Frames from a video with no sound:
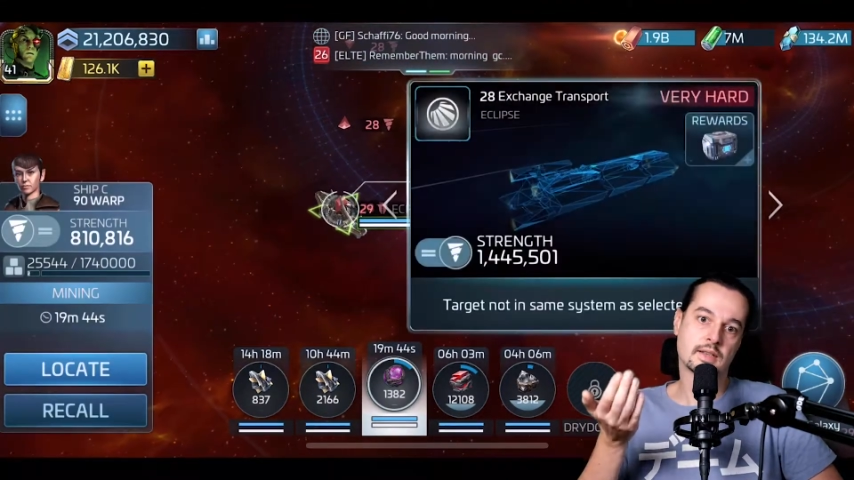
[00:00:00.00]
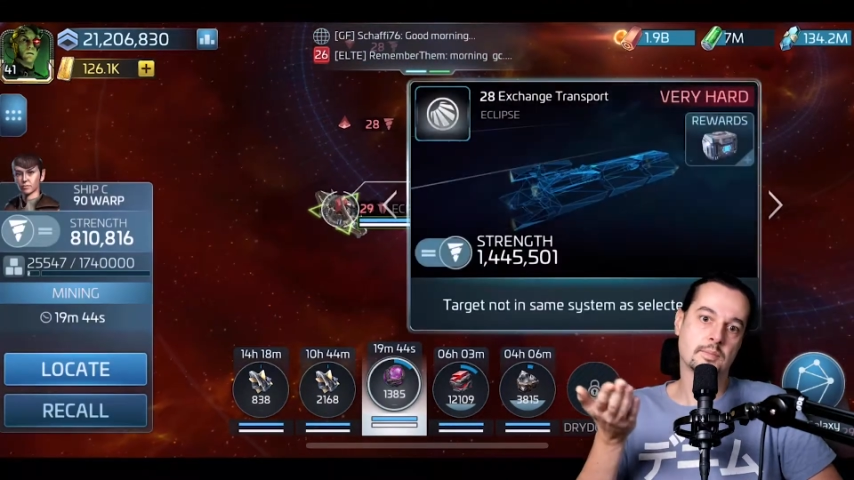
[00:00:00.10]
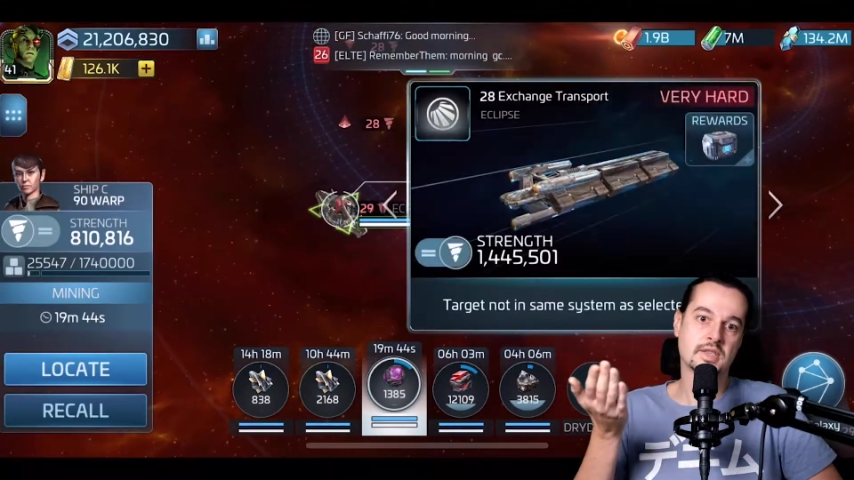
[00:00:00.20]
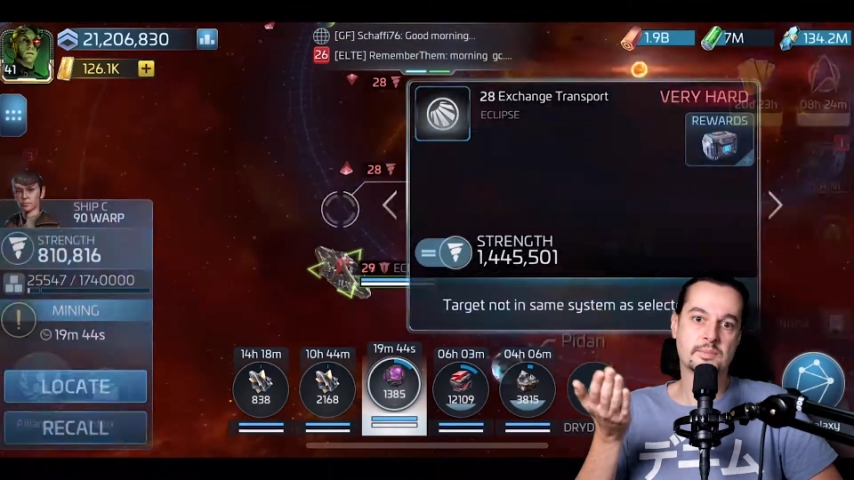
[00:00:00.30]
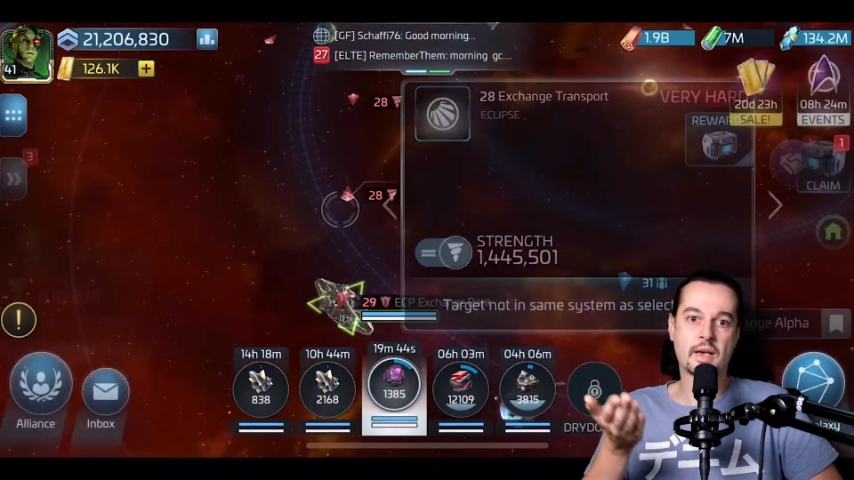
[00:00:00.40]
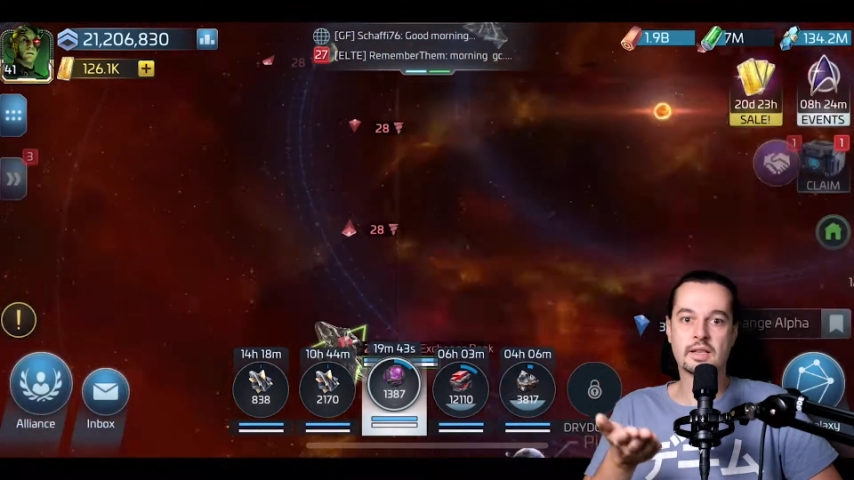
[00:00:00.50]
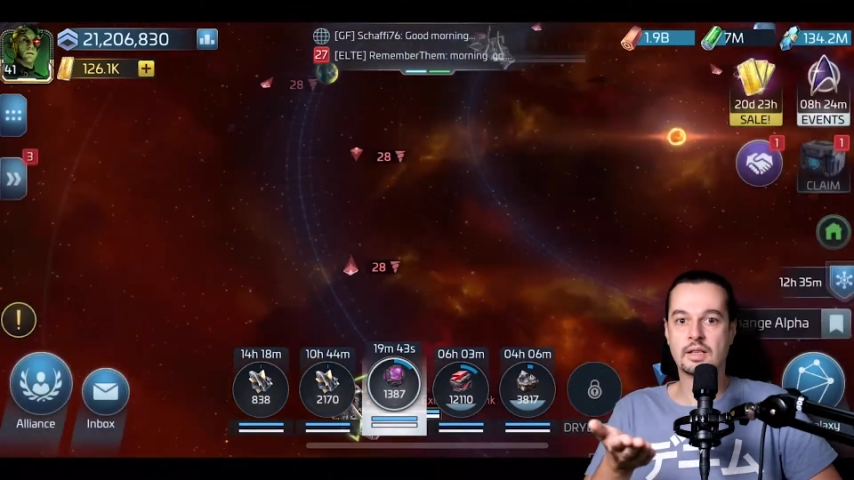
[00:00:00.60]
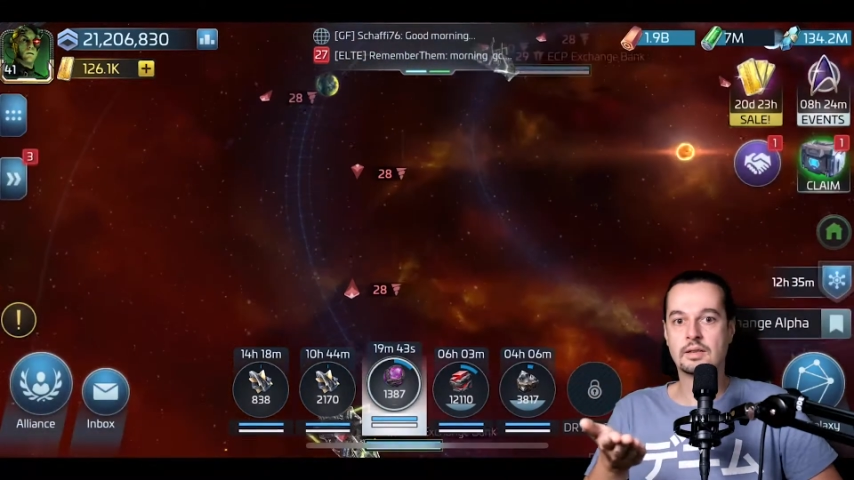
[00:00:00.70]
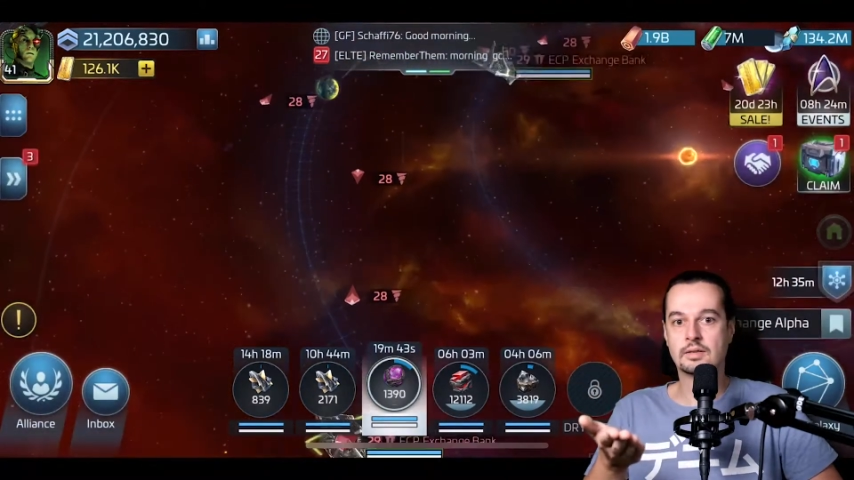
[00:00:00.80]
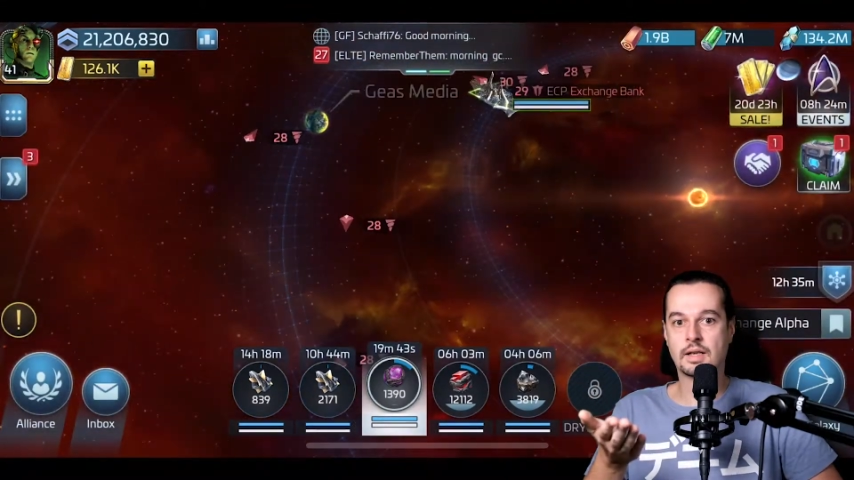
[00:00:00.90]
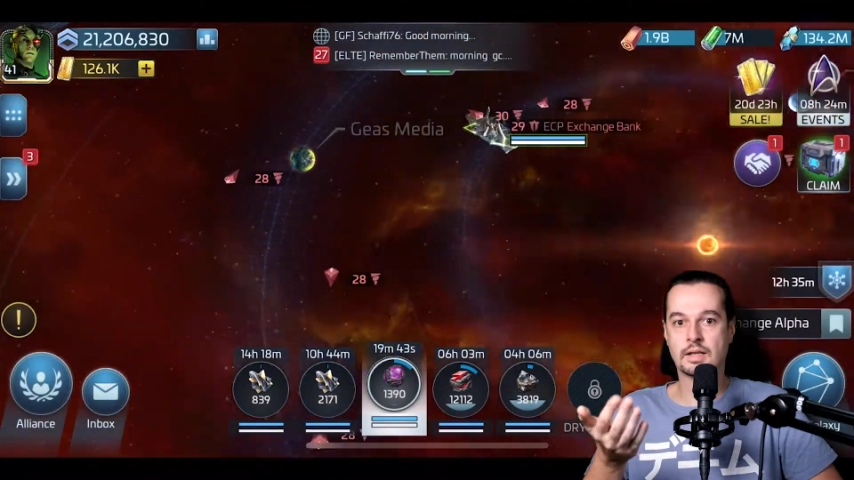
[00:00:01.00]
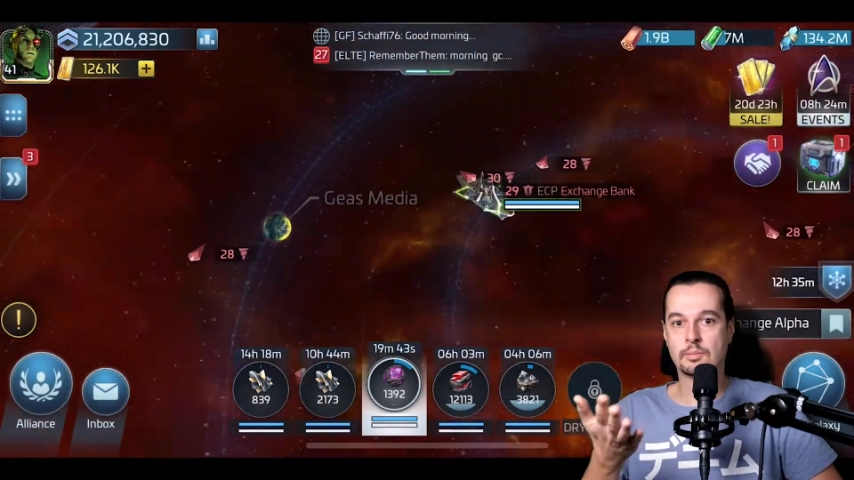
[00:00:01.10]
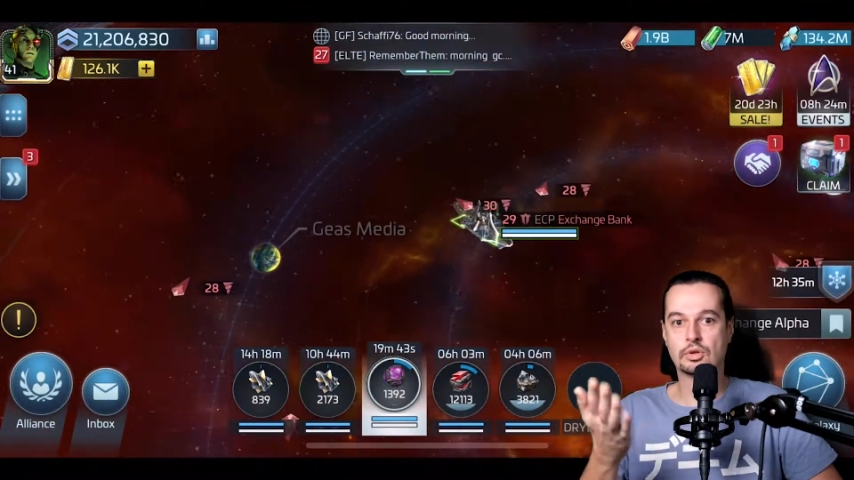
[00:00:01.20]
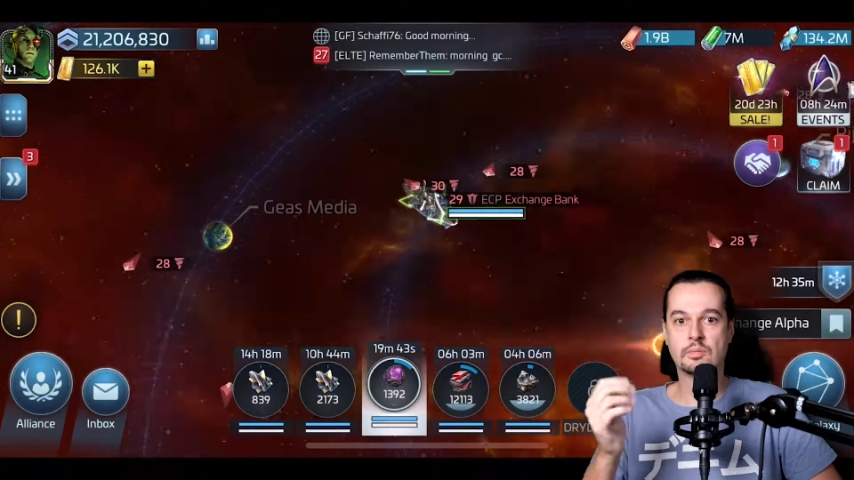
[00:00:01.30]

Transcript: I'm expecting that I'm going to